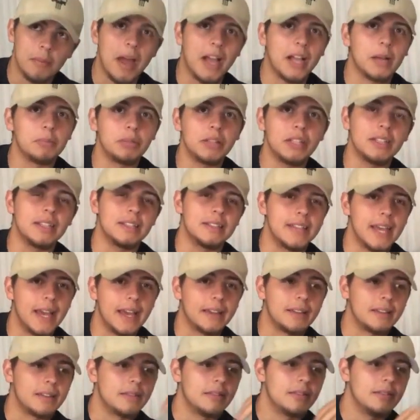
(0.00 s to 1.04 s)
completely
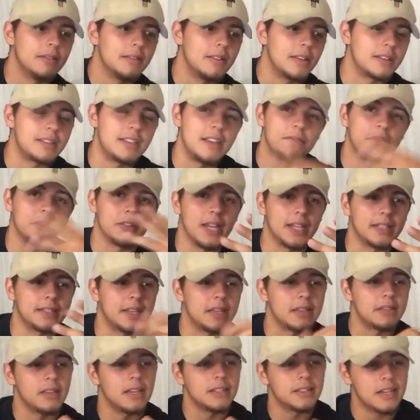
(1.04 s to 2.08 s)
dead, except for leg
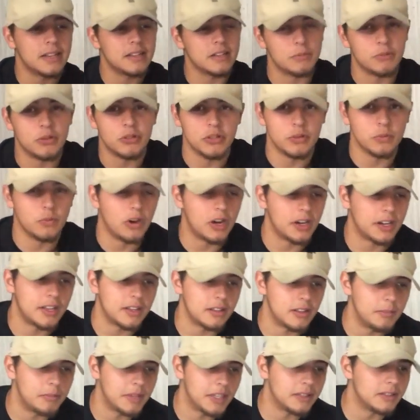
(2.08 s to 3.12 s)
days. Leg days, I'm usually
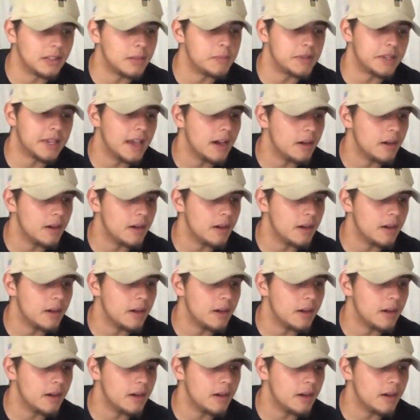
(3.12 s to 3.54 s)
walking, I'm like limping